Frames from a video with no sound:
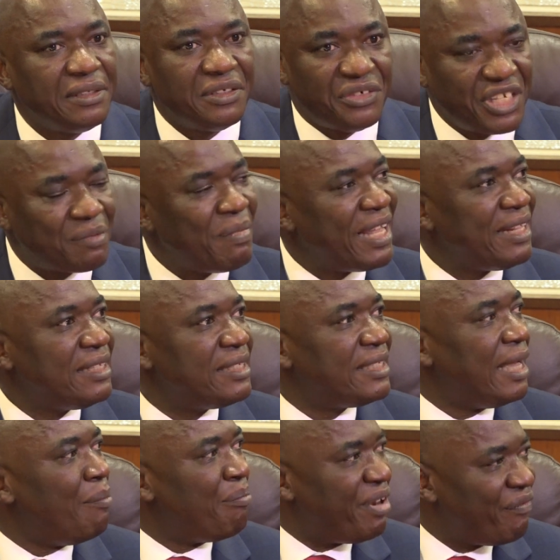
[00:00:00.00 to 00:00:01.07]
treatment
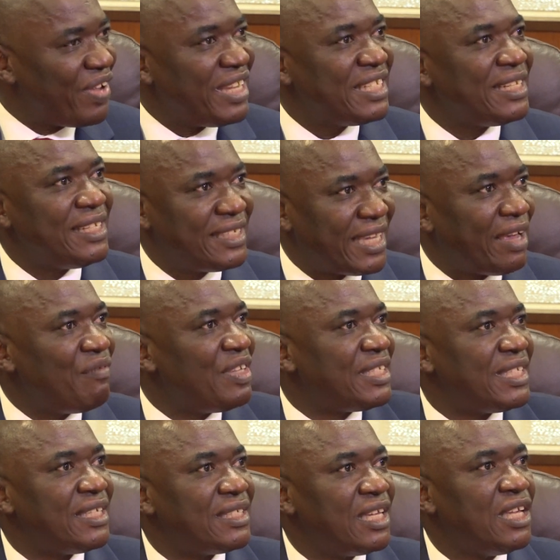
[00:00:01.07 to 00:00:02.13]
and prevention
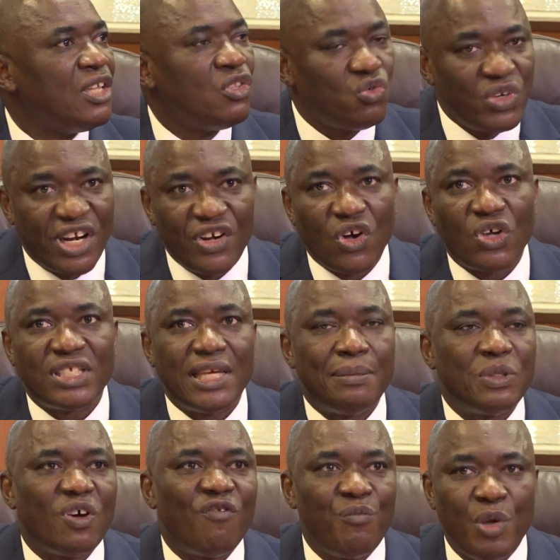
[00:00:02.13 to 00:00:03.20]
services to the
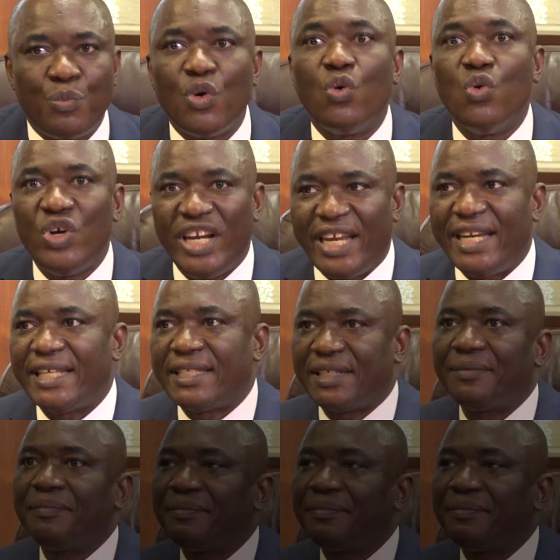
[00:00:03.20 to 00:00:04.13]
doorsteps of people who need it.